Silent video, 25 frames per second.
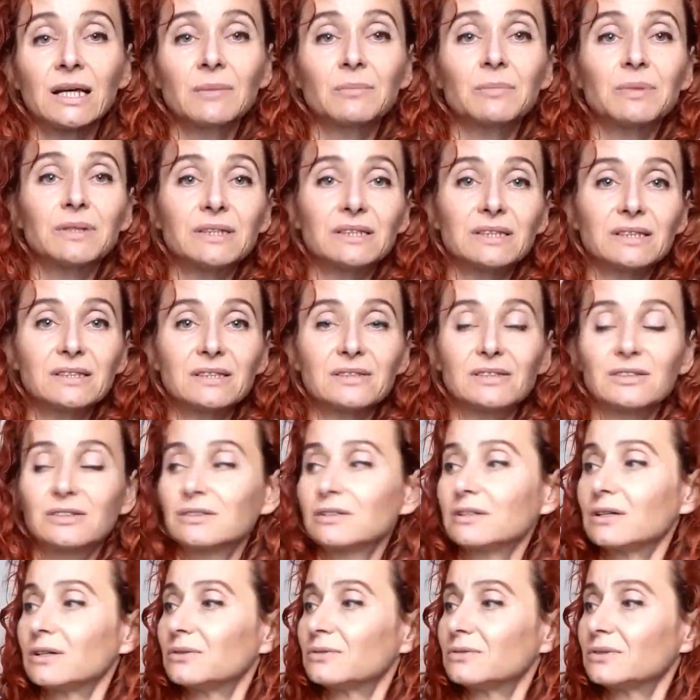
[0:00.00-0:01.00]
But it's
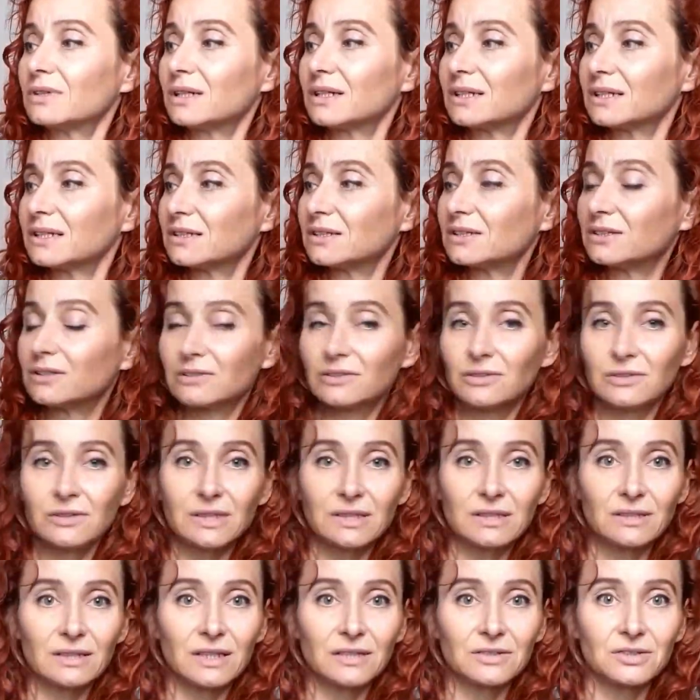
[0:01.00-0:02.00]
so nice to
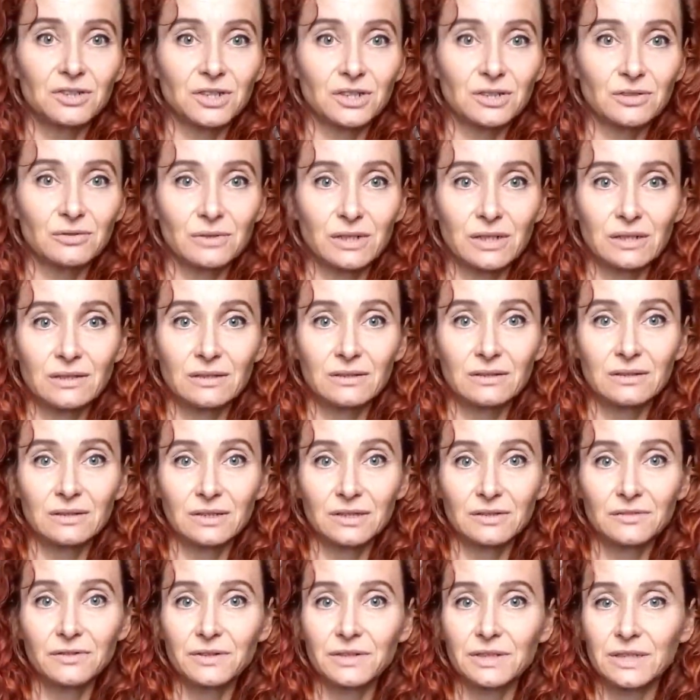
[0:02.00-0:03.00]
the touch as well.
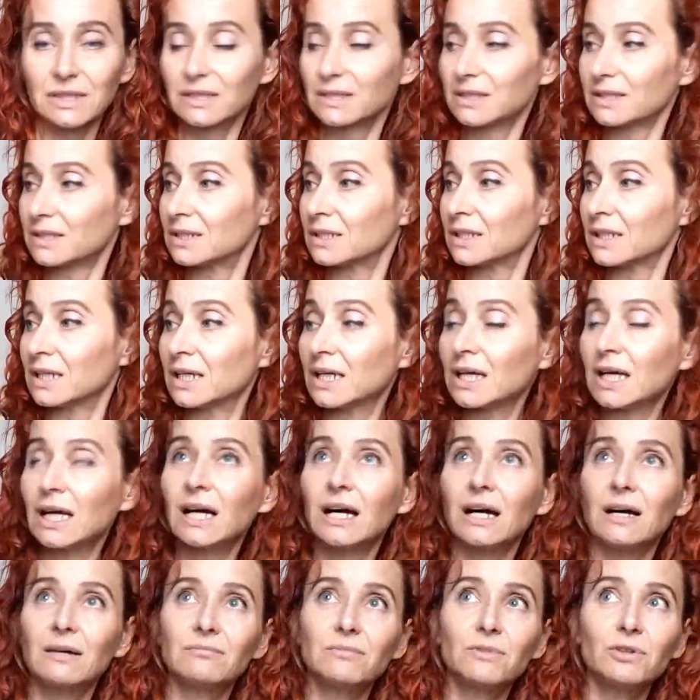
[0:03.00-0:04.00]
It's very nice.
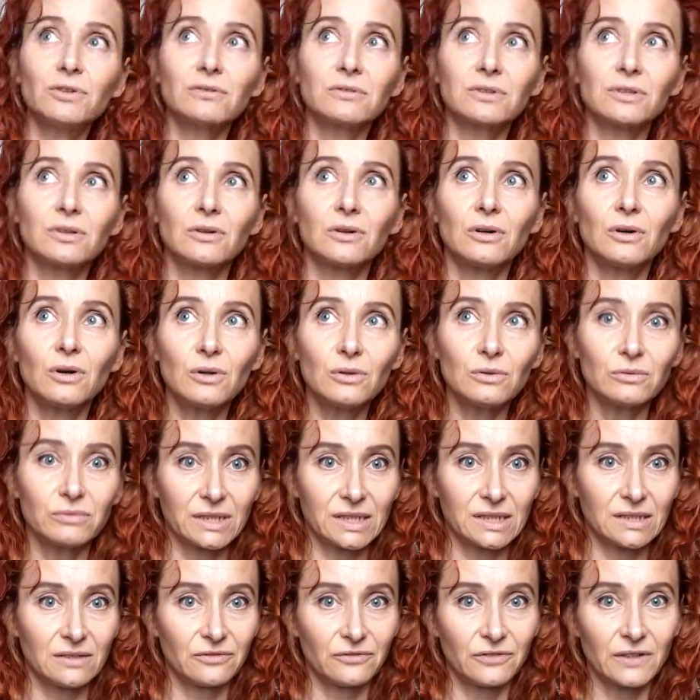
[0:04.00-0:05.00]
I'm not
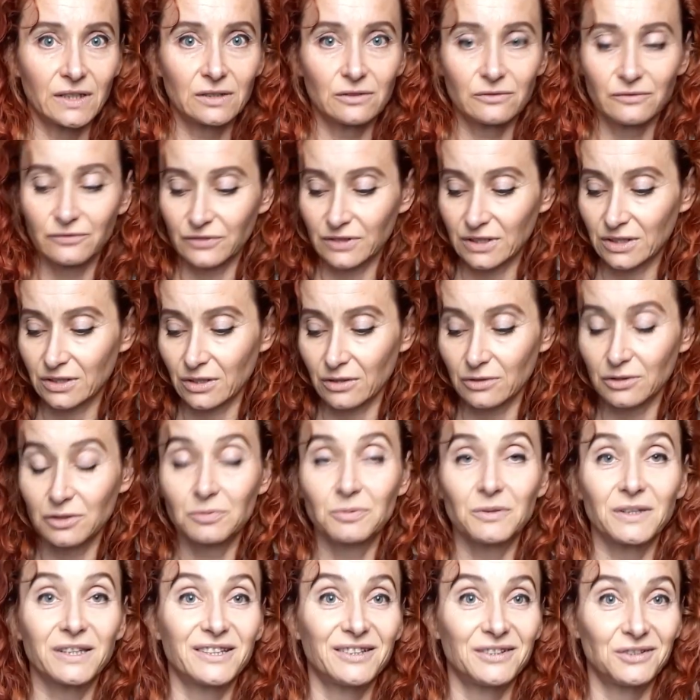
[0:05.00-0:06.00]
always a fan of viscose
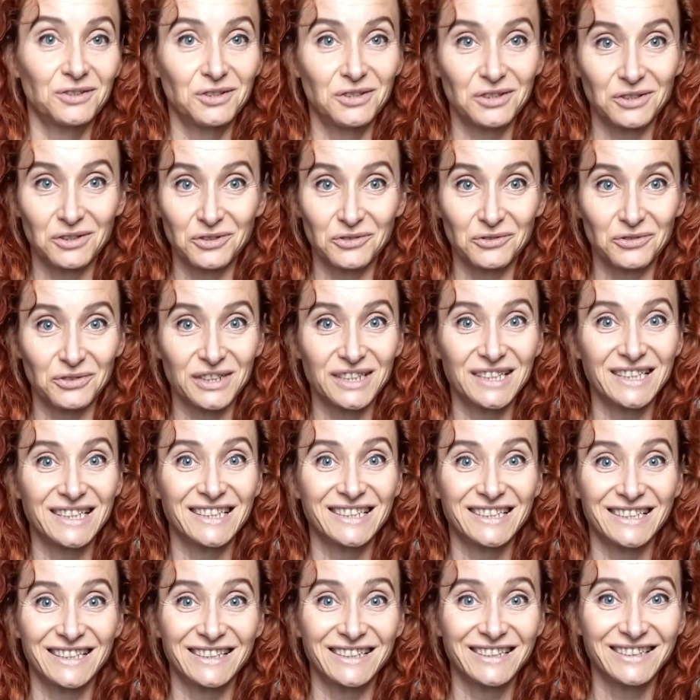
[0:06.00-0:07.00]
because it
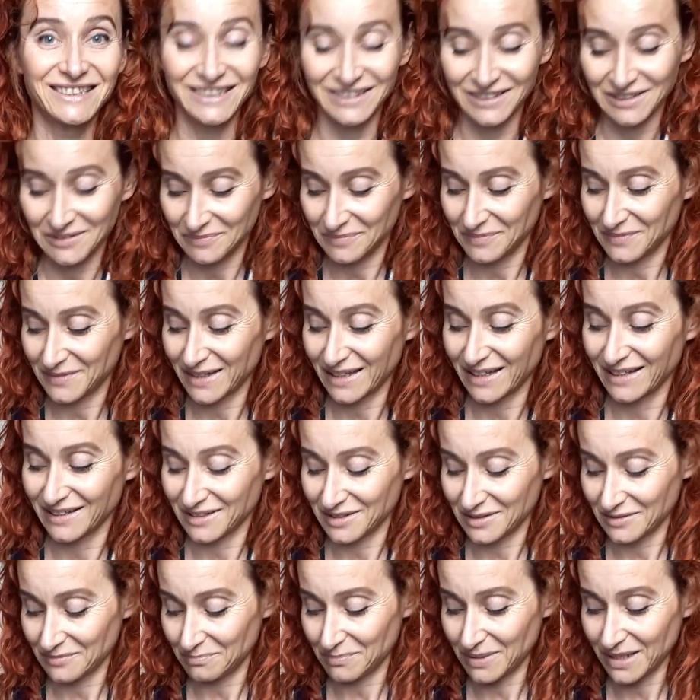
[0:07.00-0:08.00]
creases, and
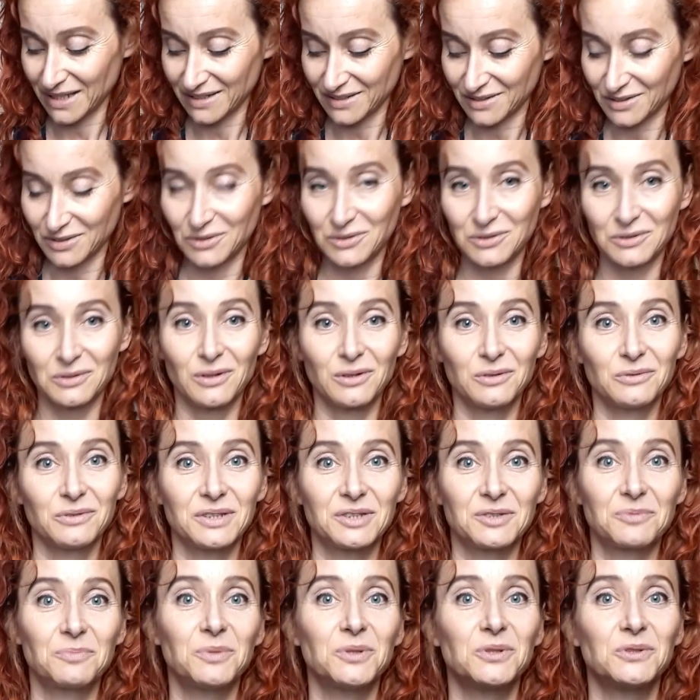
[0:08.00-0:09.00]
as a person who
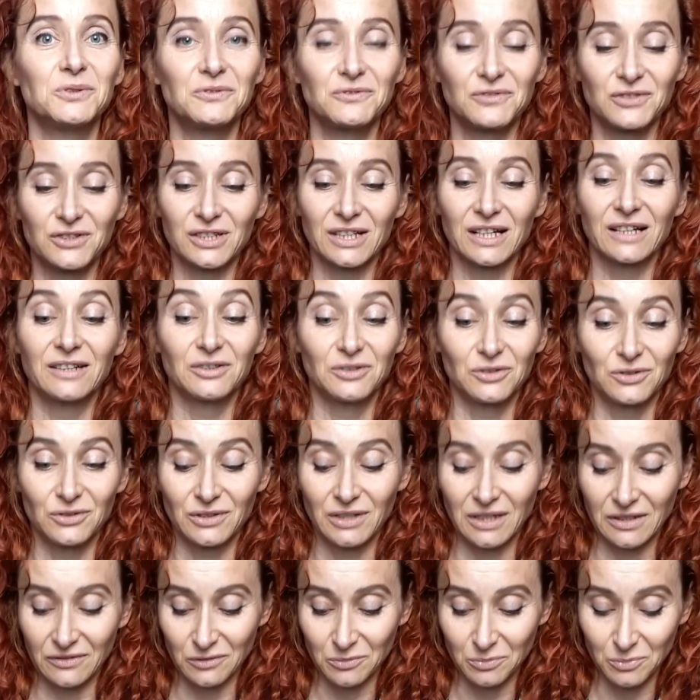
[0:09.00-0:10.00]
always moves, I do
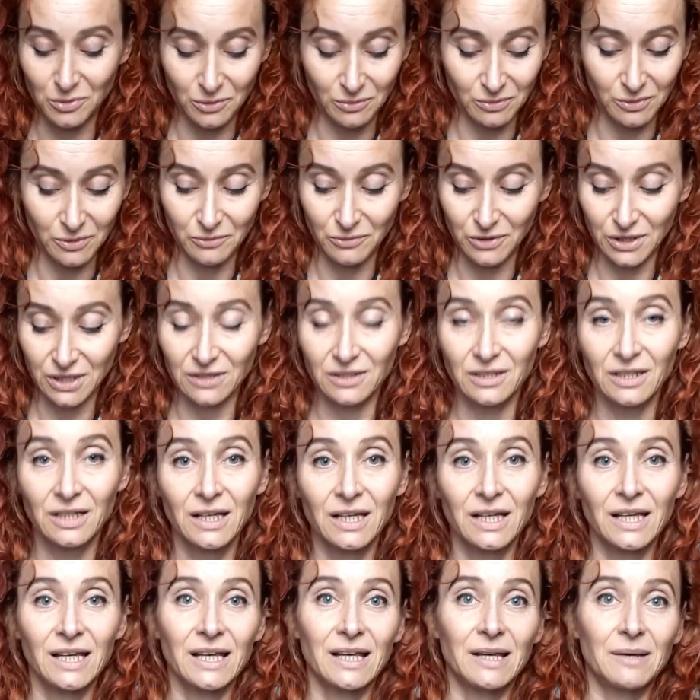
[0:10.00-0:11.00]
have a problem with
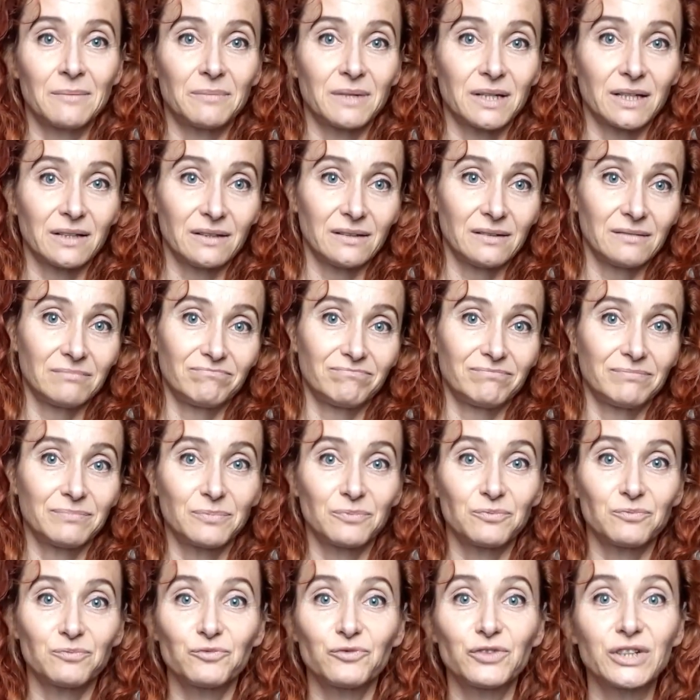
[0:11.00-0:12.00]
my
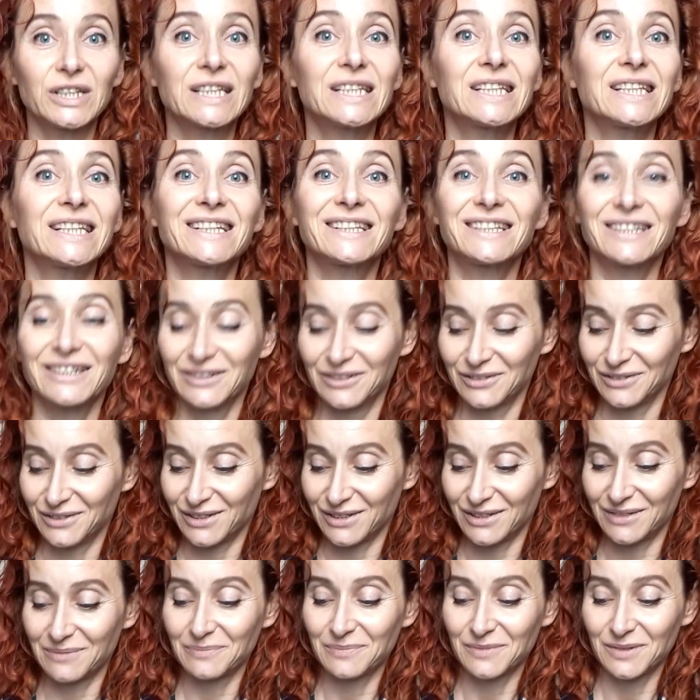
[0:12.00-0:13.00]
wrinkly
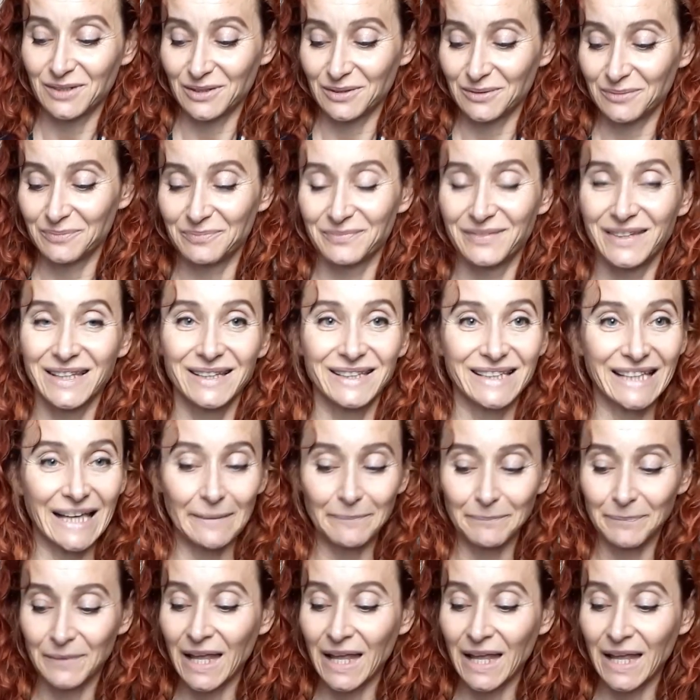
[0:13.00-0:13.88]
clothes. So yeah.